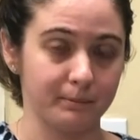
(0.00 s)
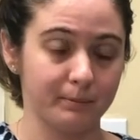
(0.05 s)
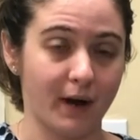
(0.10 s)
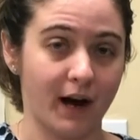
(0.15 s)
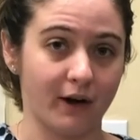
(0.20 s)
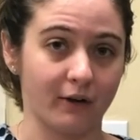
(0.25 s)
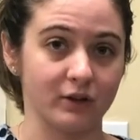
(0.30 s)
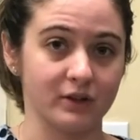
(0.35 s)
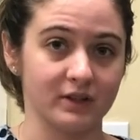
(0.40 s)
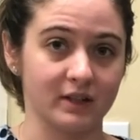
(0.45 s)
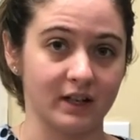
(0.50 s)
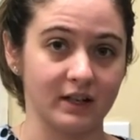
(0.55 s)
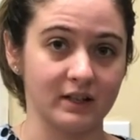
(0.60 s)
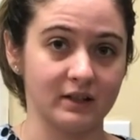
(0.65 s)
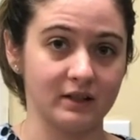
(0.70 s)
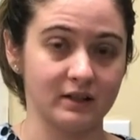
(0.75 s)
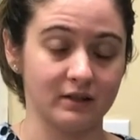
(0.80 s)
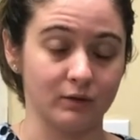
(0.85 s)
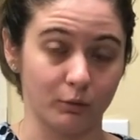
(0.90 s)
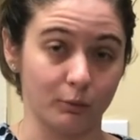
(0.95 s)

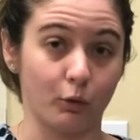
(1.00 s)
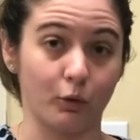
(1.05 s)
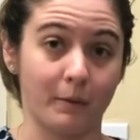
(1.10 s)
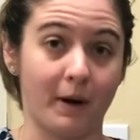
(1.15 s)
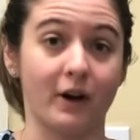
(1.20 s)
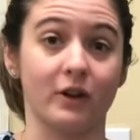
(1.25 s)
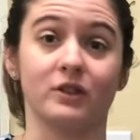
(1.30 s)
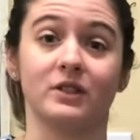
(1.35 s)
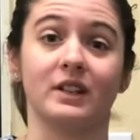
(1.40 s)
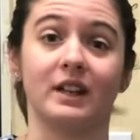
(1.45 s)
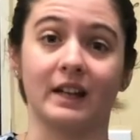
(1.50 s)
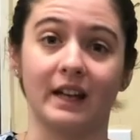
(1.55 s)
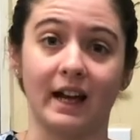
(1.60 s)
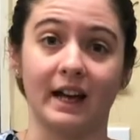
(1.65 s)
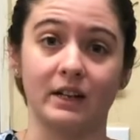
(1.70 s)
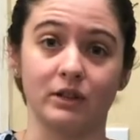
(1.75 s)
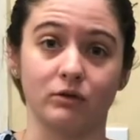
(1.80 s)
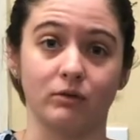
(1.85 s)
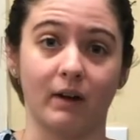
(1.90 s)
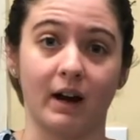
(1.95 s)
parasites, or more parasitic
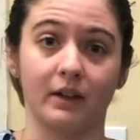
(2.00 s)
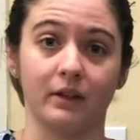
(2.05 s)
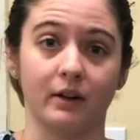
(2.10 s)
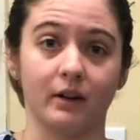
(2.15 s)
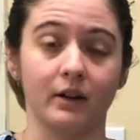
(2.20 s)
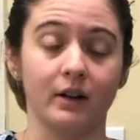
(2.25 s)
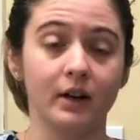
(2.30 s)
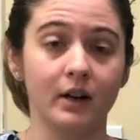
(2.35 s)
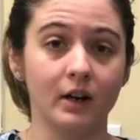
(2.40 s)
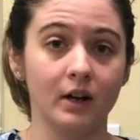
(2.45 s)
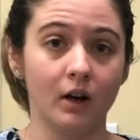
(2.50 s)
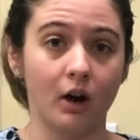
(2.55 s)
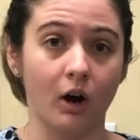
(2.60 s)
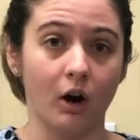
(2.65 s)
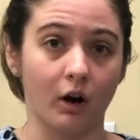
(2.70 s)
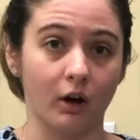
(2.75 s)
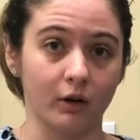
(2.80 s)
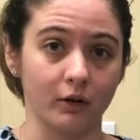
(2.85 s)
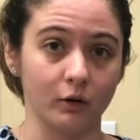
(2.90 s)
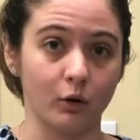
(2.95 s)
eggs rather,
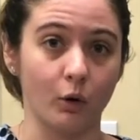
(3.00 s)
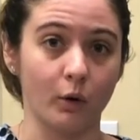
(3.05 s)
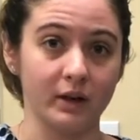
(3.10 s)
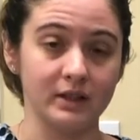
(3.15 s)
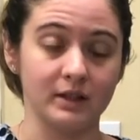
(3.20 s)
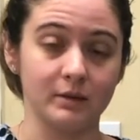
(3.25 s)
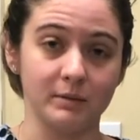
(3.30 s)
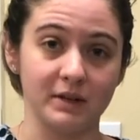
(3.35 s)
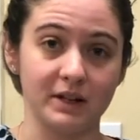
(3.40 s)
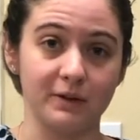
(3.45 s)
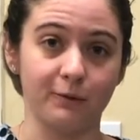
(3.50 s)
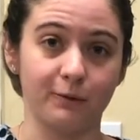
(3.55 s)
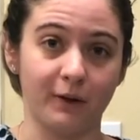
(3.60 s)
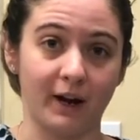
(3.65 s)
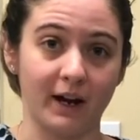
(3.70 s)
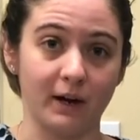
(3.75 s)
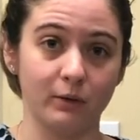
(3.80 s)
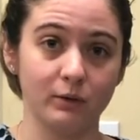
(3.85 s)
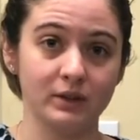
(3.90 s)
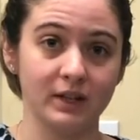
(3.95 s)
are going to be
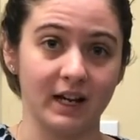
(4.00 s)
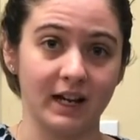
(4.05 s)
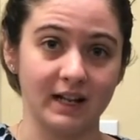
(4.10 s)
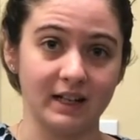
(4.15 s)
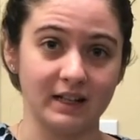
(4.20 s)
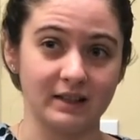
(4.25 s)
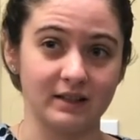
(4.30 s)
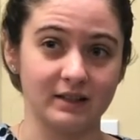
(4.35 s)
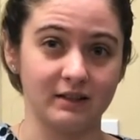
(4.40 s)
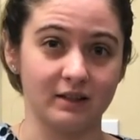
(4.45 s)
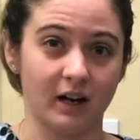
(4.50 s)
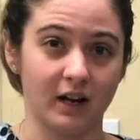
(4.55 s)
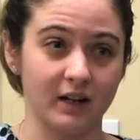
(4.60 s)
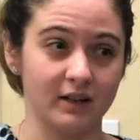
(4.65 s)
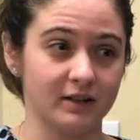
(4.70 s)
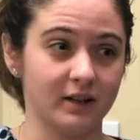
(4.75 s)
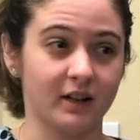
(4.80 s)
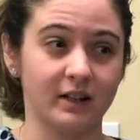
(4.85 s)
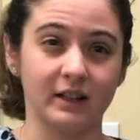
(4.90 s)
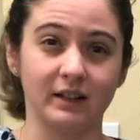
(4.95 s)
found, and it's
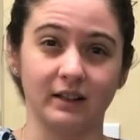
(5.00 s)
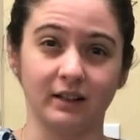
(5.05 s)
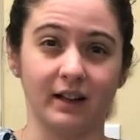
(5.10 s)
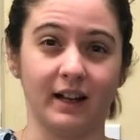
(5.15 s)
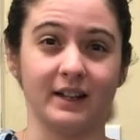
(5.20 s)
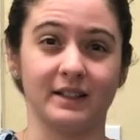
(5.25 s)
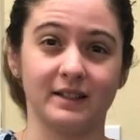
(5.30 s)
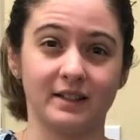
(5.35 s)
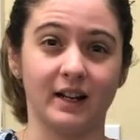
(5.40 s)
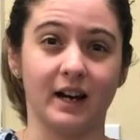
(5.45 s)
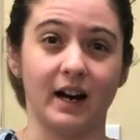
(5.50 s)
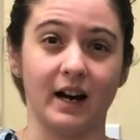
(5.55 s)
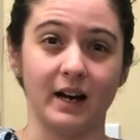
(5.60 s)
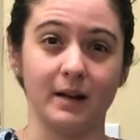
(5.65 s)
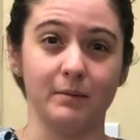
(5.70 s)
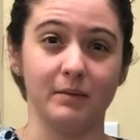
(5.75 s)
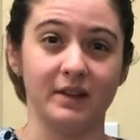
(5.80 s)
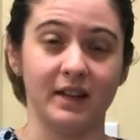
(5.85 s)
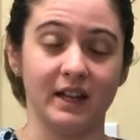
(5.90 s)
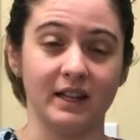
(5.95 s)
done in less
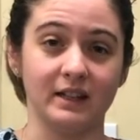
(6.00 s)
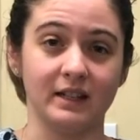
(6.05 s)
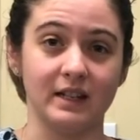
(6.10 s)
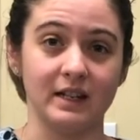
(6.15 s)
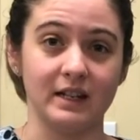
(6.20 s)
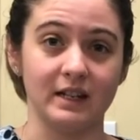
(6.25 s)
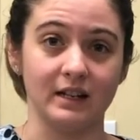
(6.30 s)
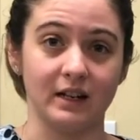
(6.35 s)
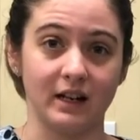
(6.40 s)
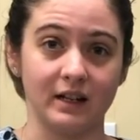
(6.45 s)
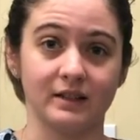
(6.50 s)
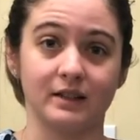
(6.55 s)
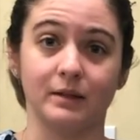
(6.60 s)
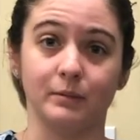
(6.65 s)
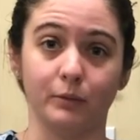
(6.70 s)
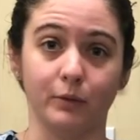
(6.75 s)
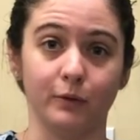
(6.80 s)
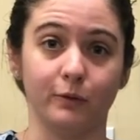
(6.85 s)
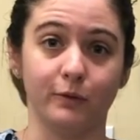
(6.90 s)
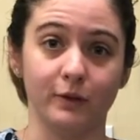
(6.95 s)
time than the
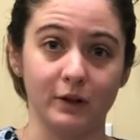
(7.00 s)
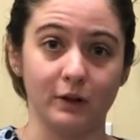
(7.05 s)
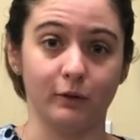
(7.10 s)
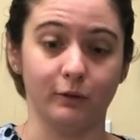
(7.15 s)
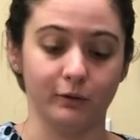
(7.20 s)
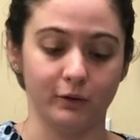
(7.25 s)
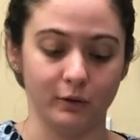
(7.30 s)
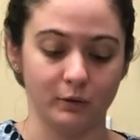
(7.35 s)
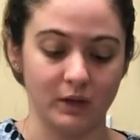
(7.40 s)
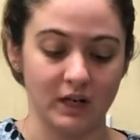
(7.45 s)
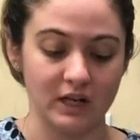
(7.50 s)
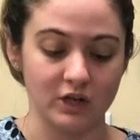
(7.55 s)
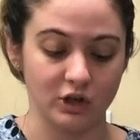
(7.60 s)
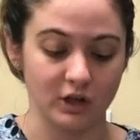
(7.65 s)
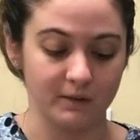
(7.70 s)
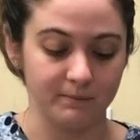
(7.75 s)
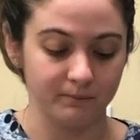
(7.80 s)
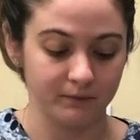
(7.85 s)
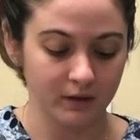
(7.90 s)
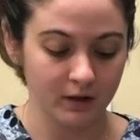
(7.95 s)
simple fecal
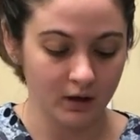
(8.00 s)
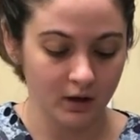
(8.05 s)
flotation.